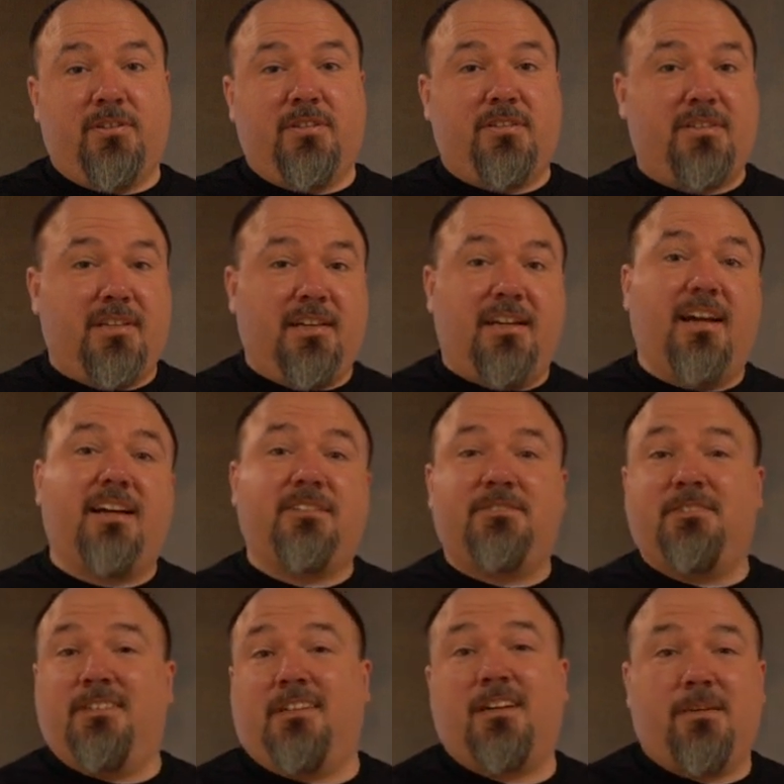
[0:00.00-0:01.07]
to see it
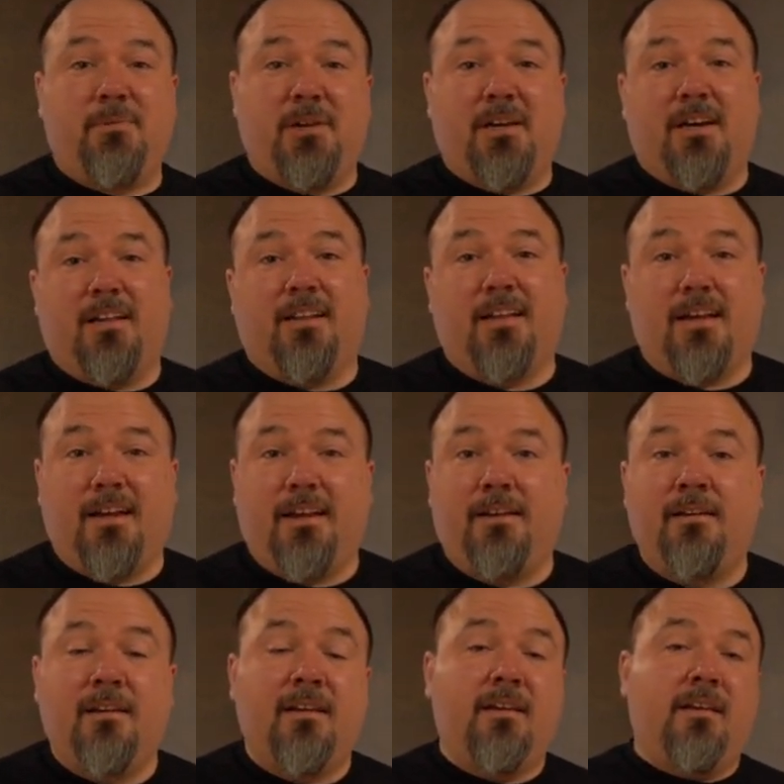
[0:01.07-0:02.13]
actually coming online.
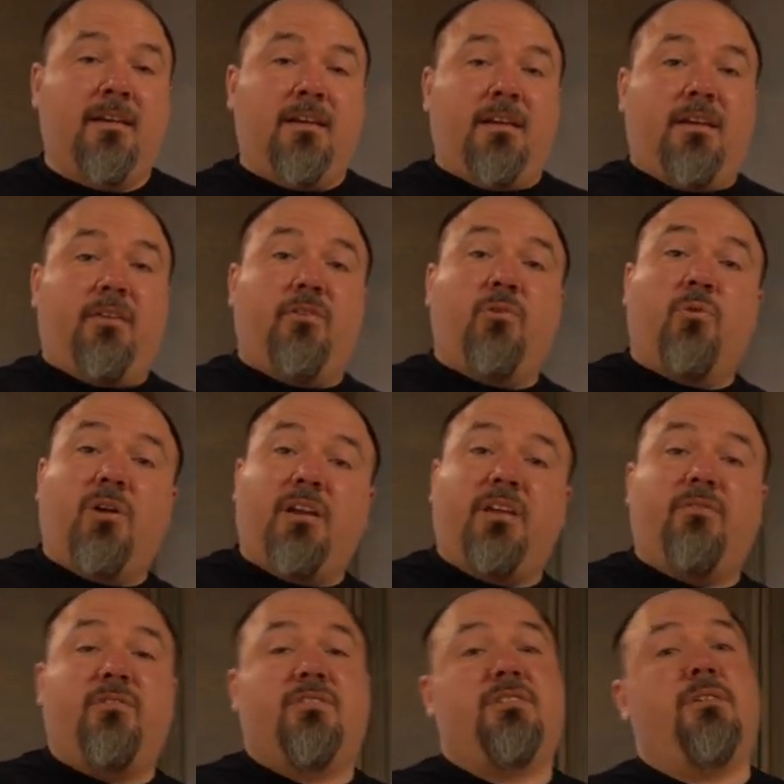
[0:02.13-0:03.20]
If you want to
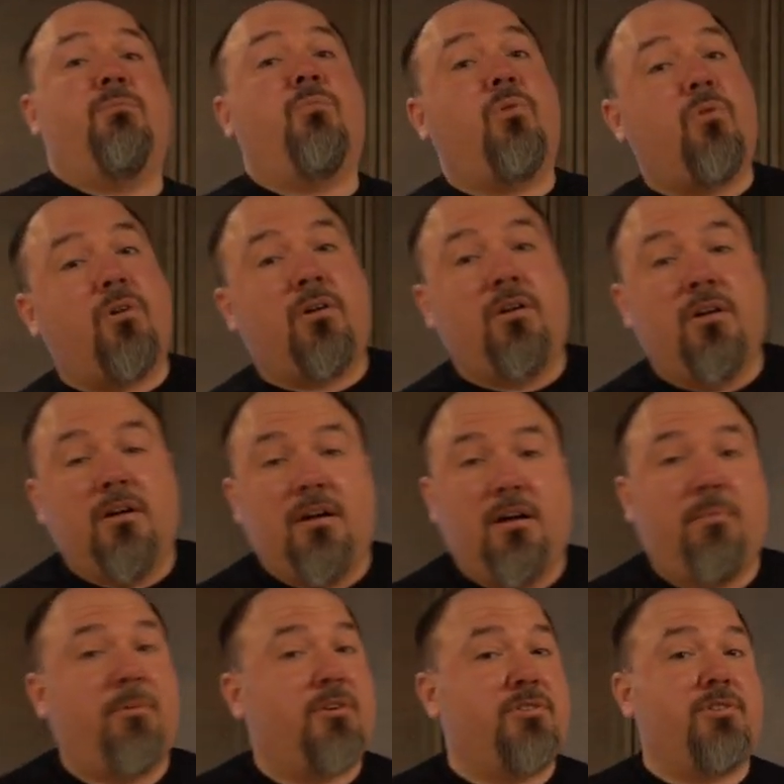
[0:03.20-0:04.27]
even see more,
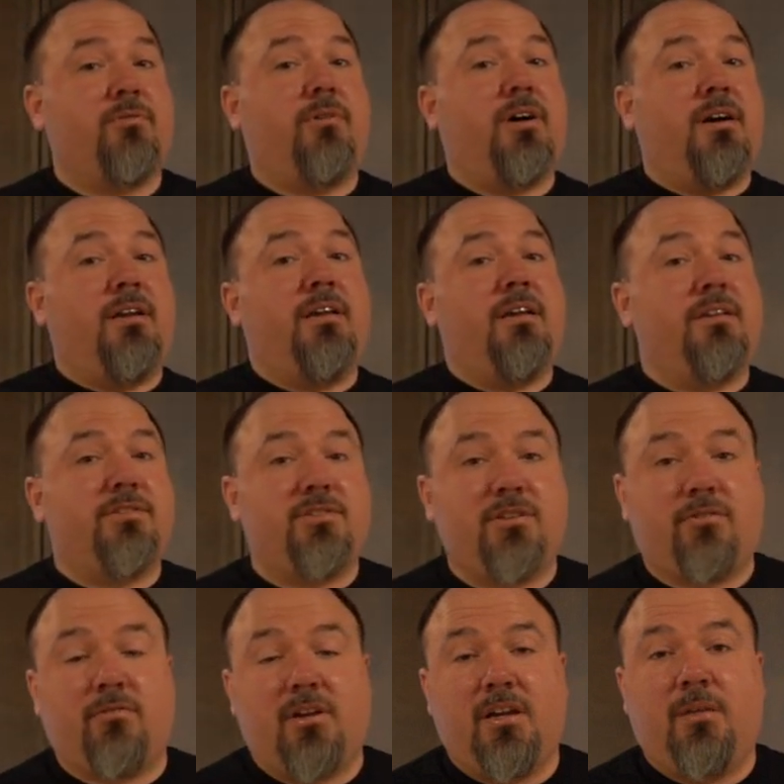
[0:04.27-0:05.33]
I'm also on
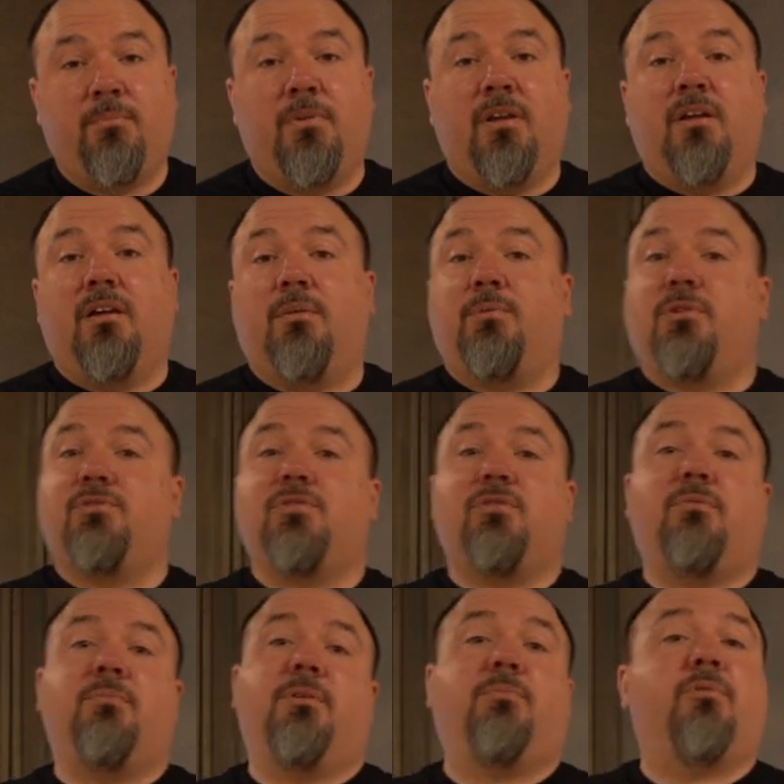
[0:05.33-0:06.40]
Instagram. I'm also
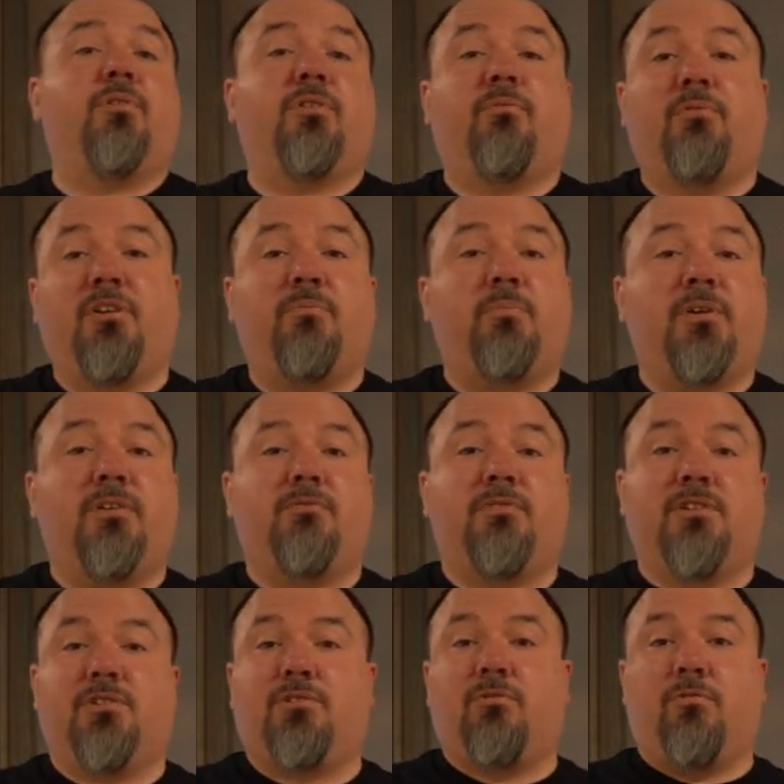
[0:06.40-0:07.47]
a member of the Reefbeef
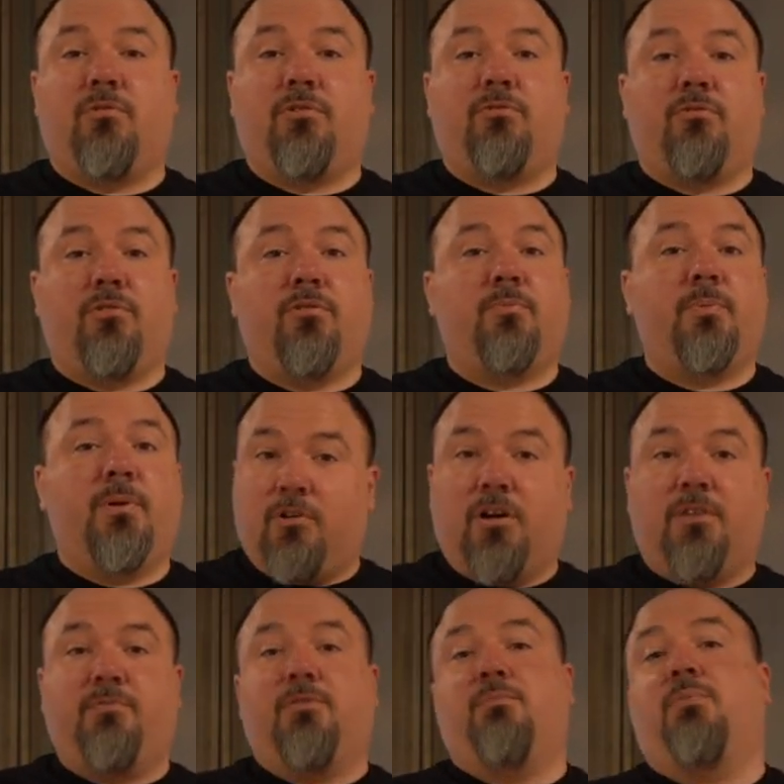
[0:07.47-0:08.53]
Discord group.
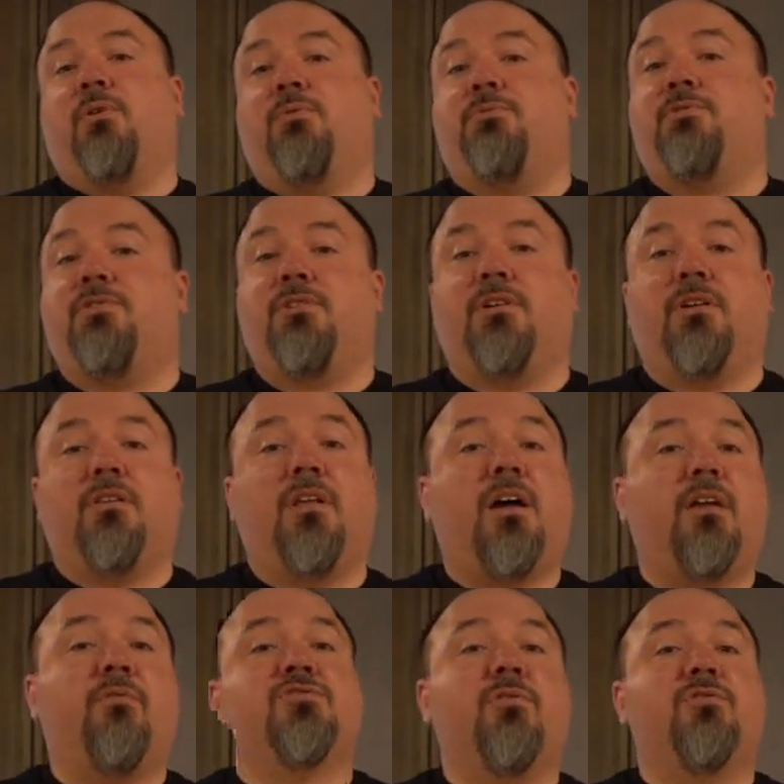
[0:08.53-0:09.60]
Often post a
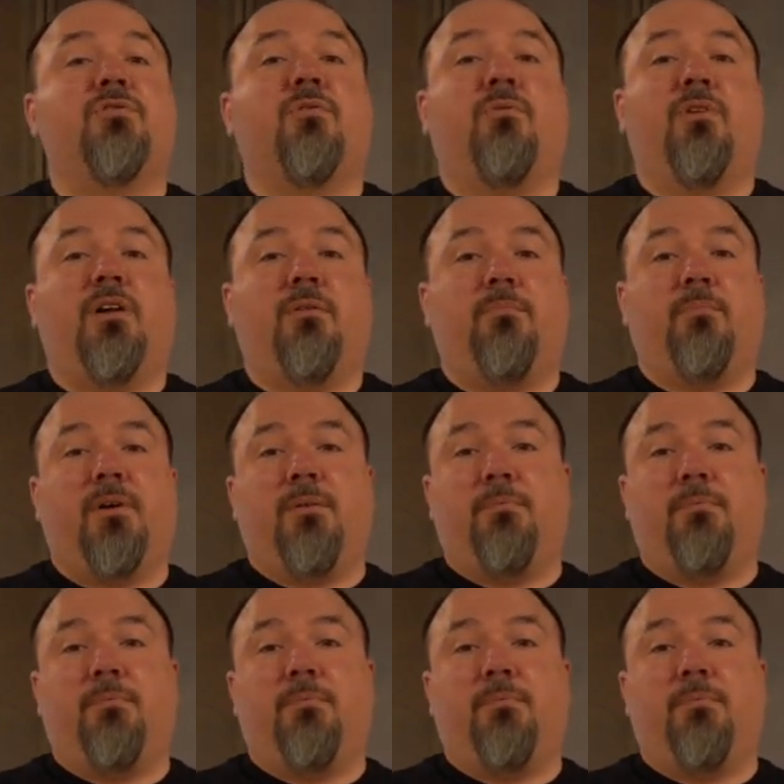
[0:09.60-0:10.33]
lot of what's going on with my